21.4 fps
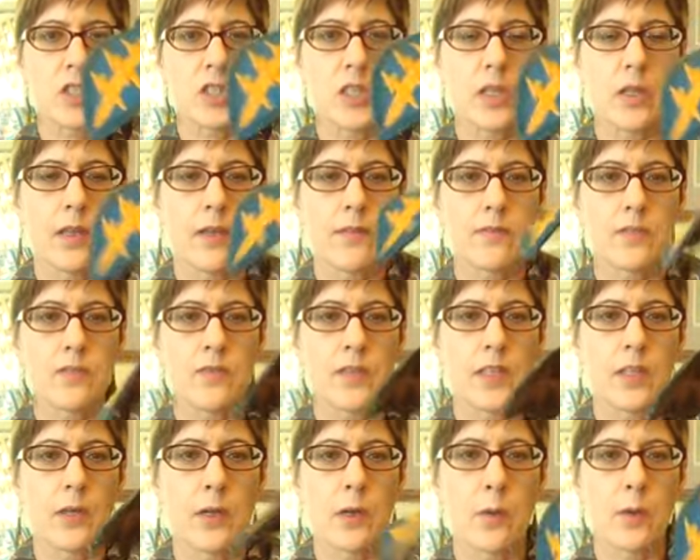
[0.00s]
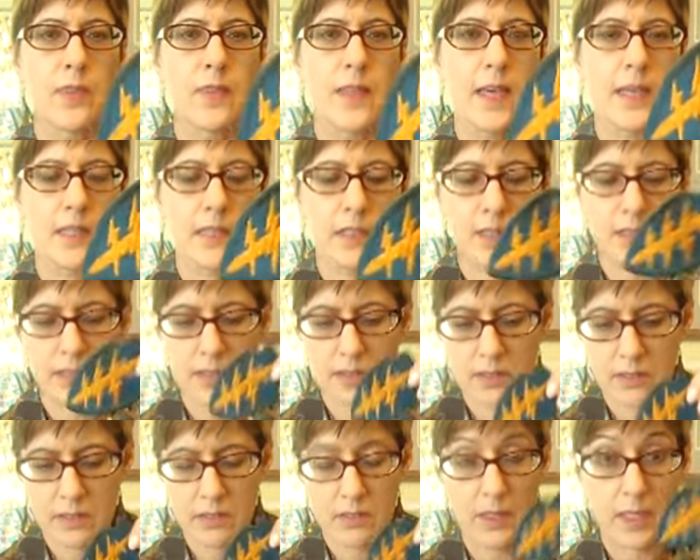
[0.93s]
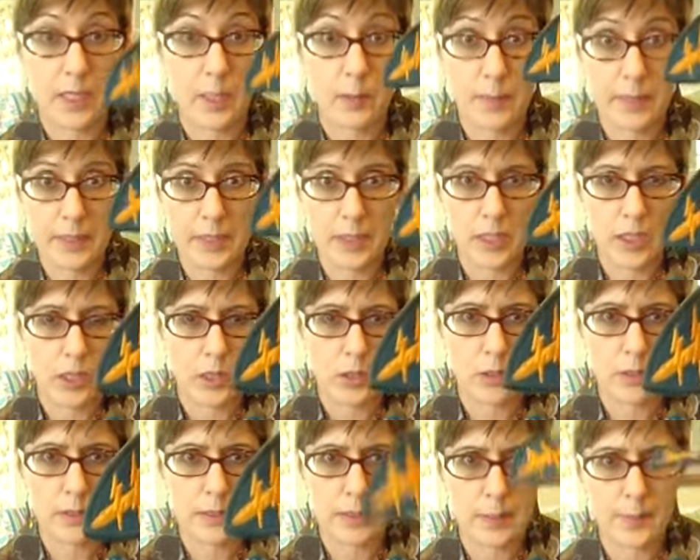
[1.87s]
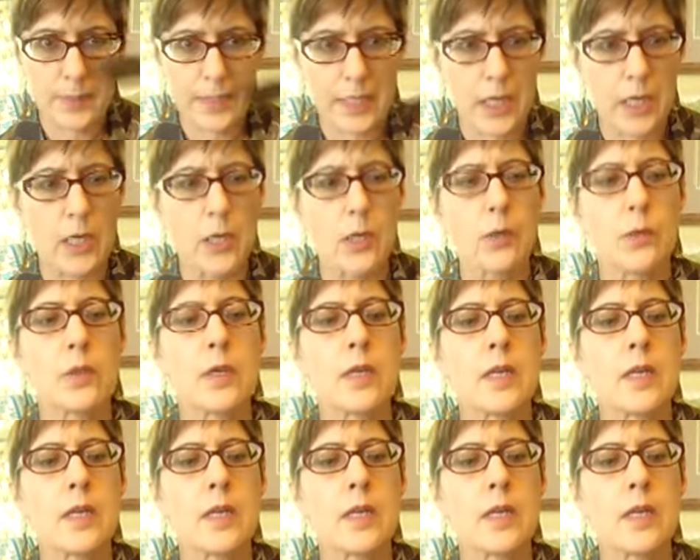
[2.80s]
I'll have to figure out what that is. Anybody knows? Let me know.